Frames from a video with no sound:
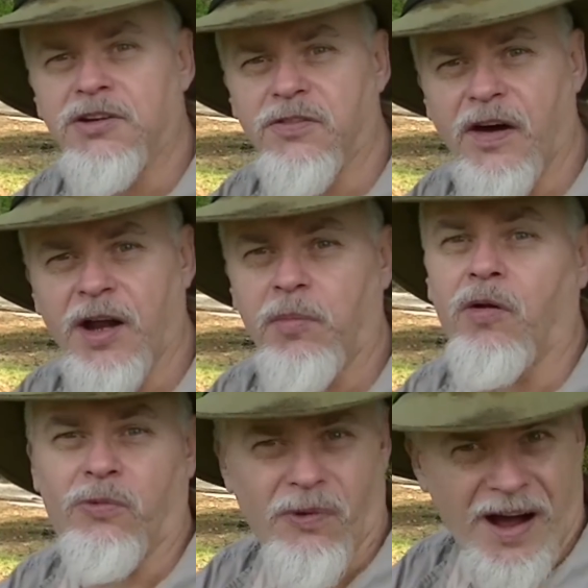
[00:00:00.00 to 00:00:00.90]
is
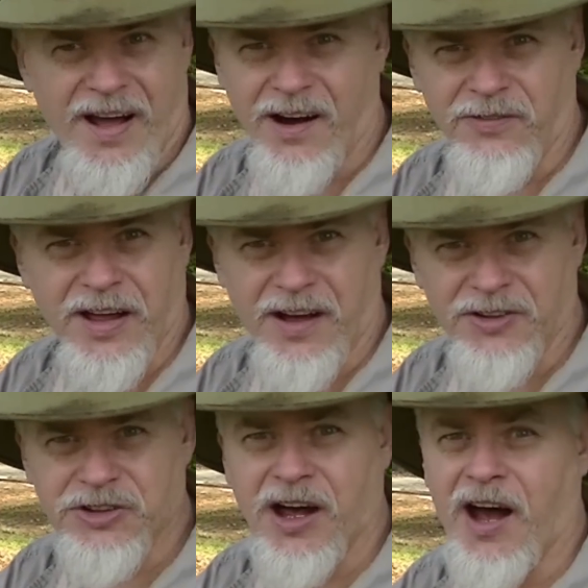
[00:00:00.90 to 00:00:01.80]
available right out on the
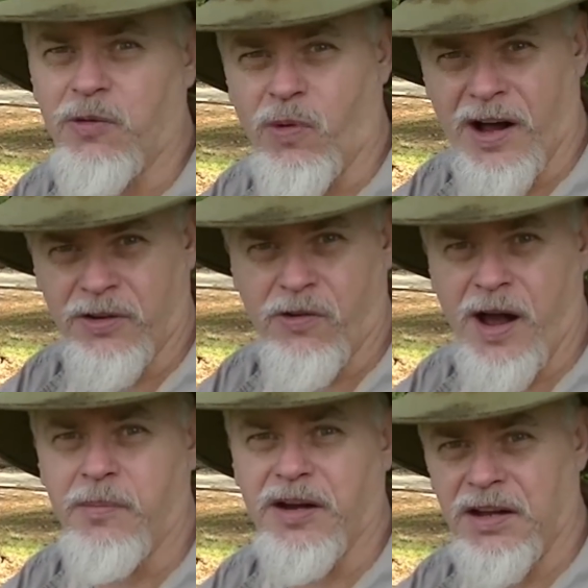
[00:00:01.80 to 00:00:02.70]
outside where I can
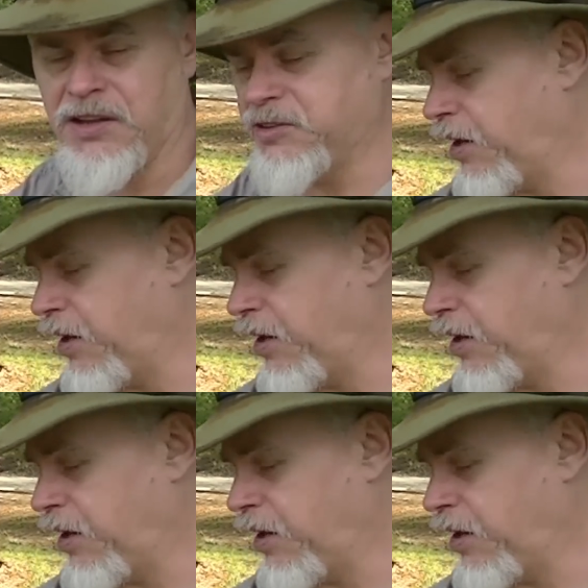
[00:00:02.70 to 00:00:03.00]
grab it, easy